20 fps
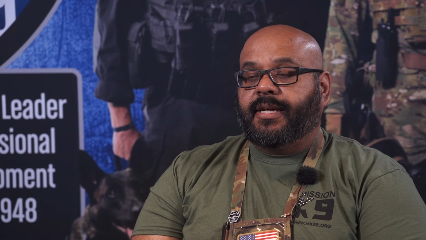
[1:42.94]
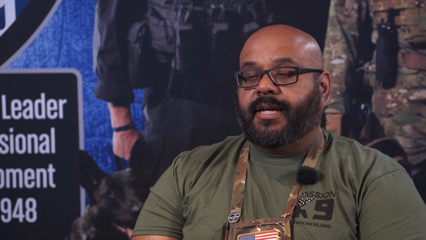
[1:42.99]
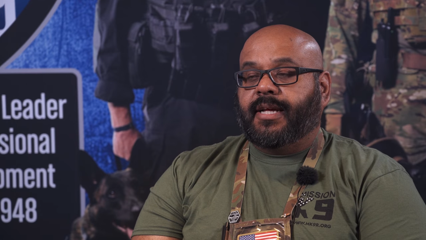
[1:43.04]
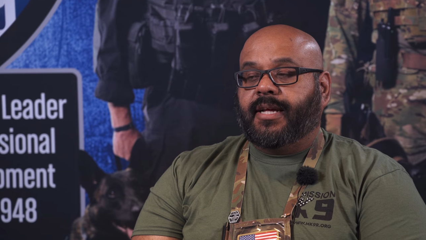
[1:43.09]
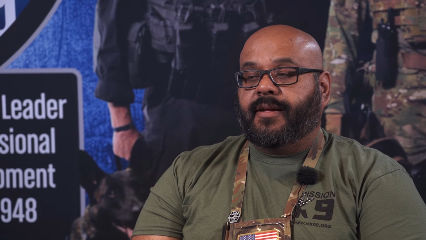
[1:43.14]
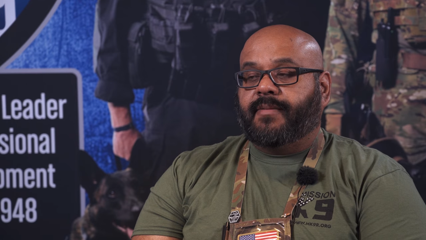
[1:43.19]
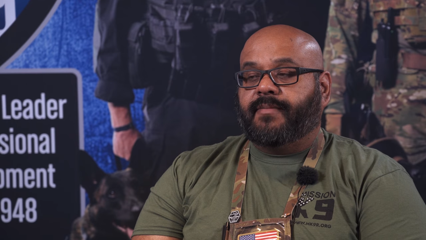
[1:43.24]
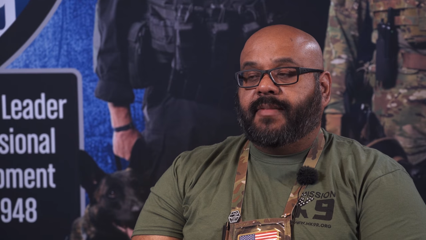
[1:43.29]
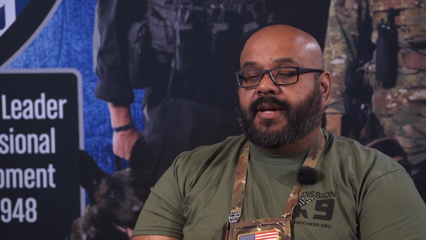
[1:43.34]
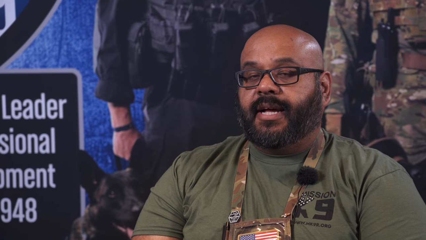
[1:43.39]

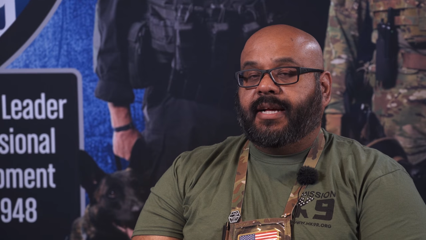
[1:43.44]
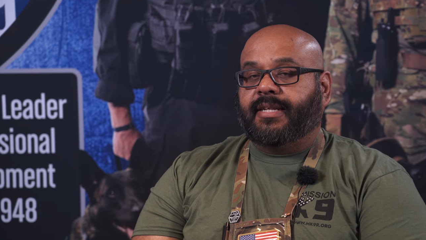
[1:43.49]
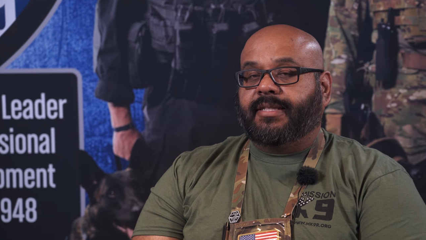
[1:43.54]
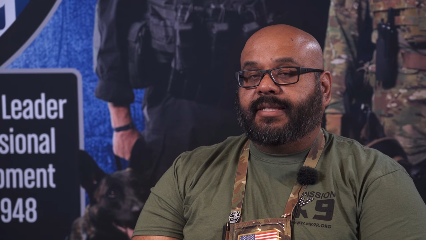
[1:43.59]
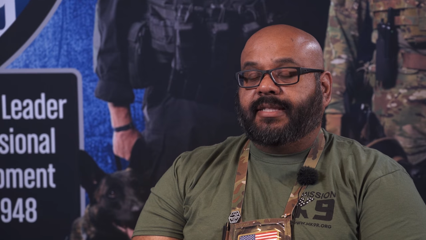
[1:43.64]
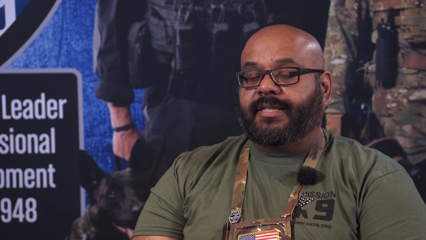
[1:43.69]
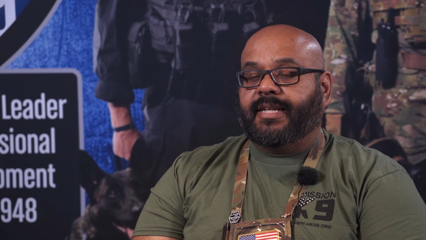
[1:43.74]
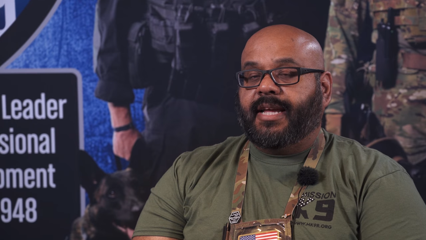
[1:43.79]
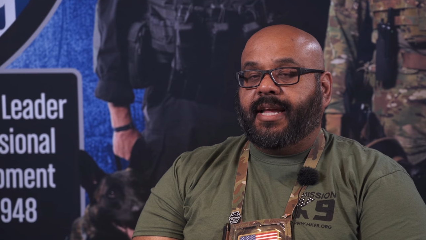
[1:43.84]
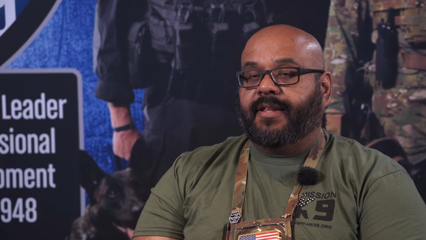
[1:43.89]
Um,
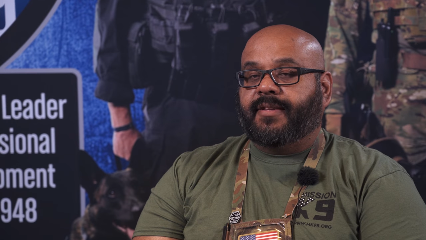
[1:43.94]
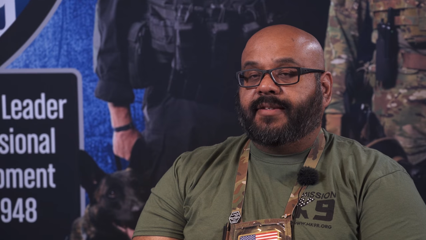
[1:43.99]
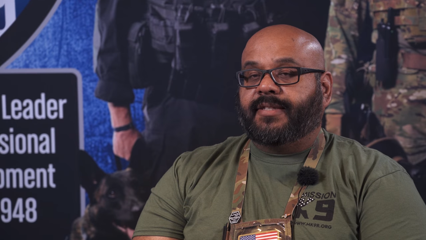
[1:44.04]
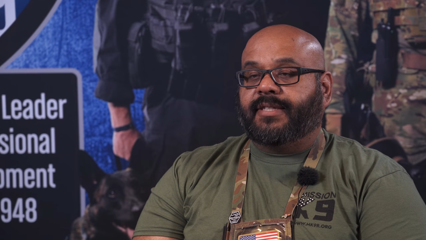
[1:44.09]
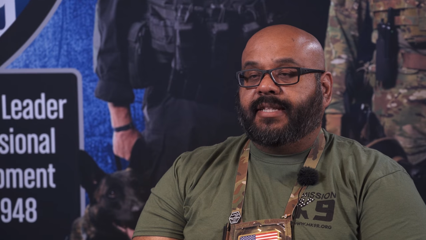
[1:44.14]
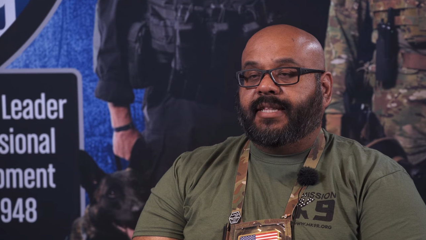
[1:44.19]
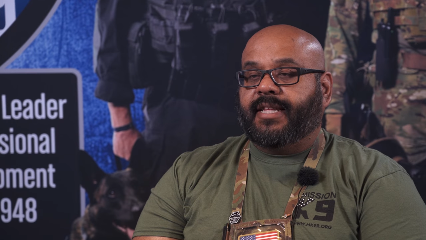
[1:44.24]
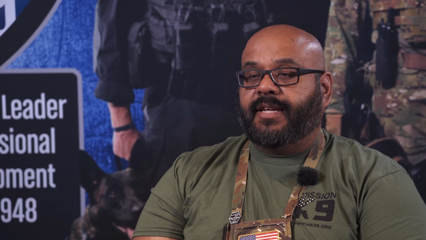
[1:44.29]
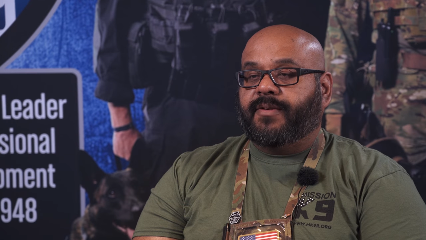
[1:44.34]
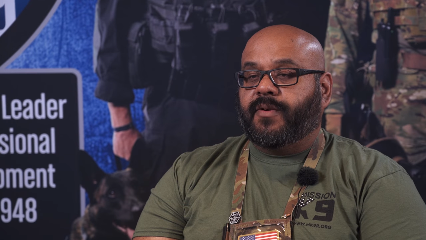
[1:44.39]
us as
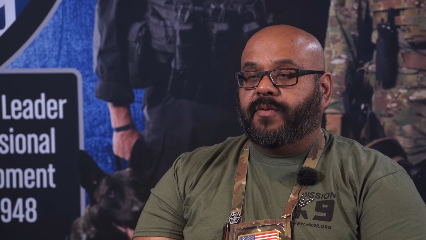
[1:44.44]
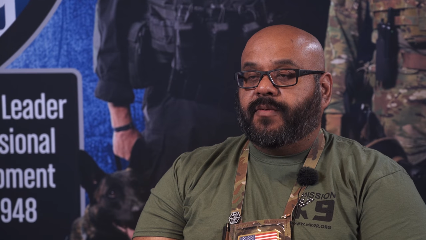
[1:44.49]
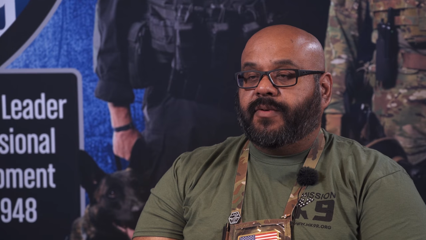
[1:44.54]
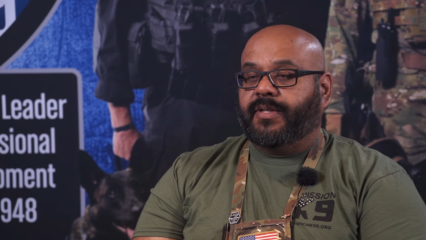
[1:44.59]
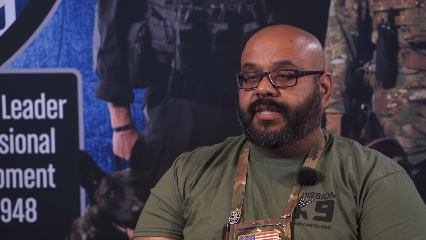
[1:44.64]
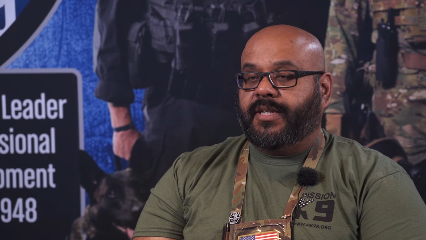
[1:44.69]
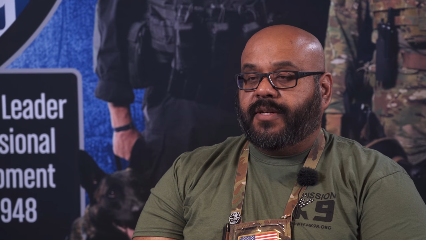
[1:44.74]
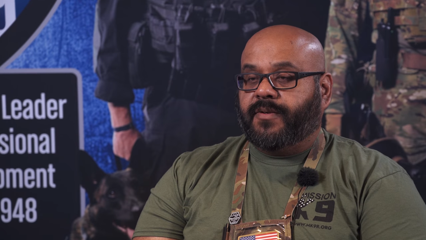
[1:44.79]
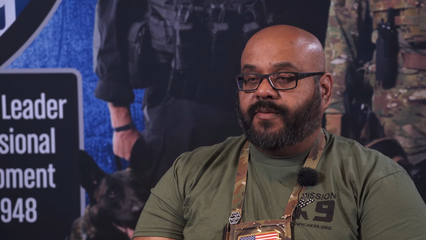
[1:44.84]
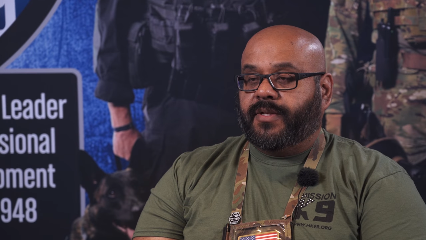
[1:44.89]
handlers, I think when we
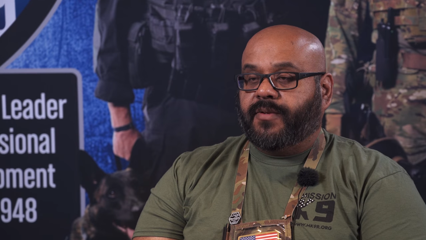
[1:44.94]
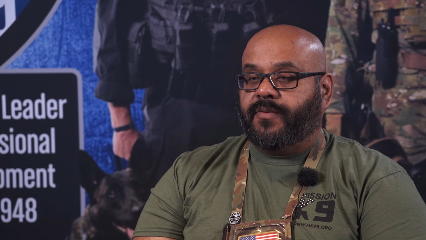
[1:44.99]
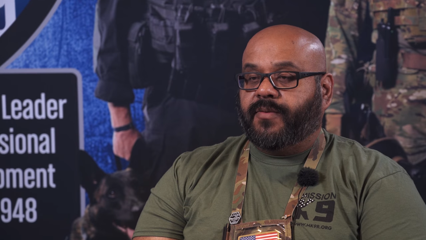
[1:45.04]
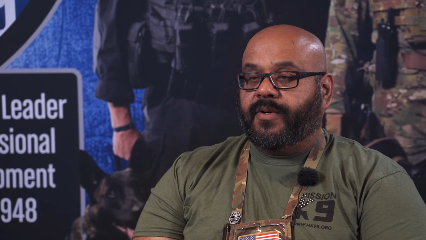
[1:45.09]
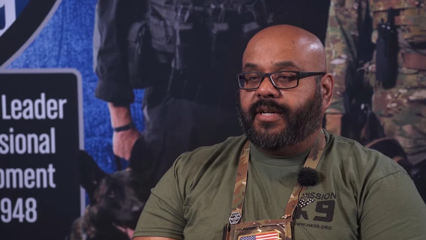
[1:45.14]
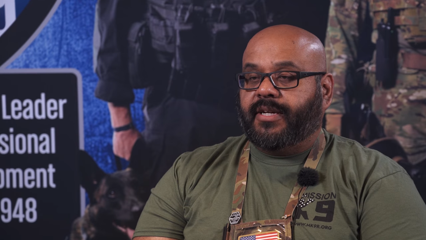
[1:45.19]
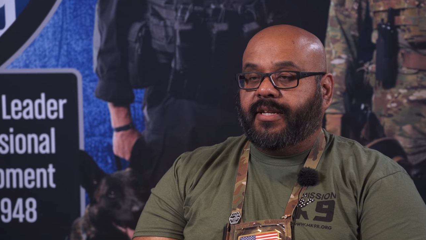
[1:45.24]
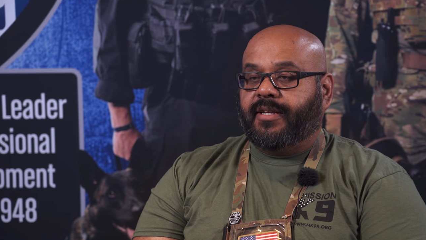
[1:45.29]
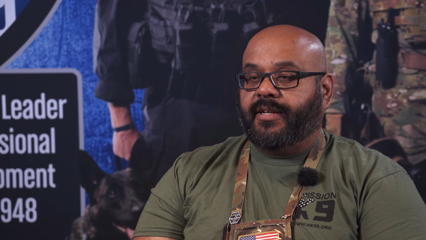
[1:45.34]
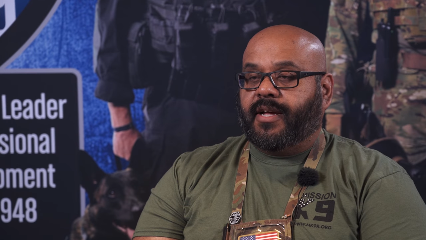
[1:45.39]
deal with a
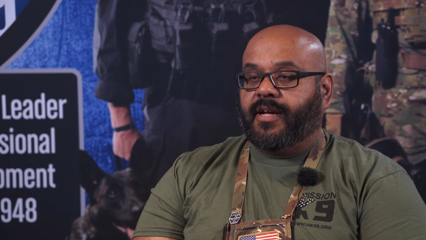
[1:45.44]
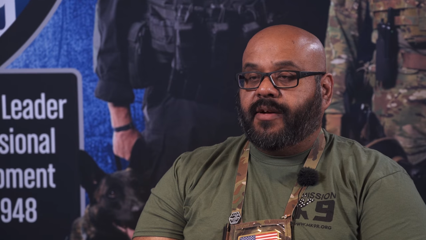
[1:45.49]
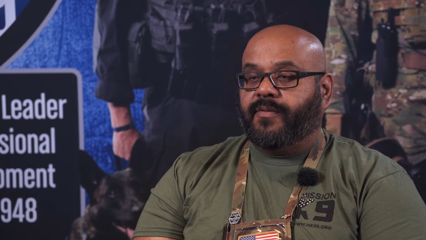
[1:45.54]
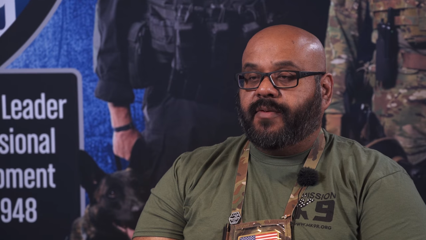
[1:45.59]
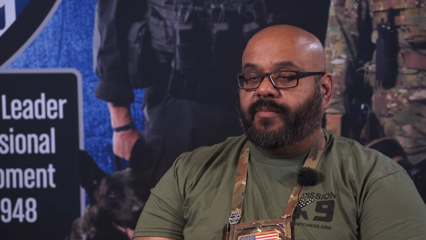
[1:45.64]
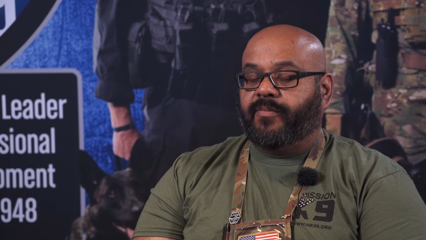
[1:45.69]
working dog,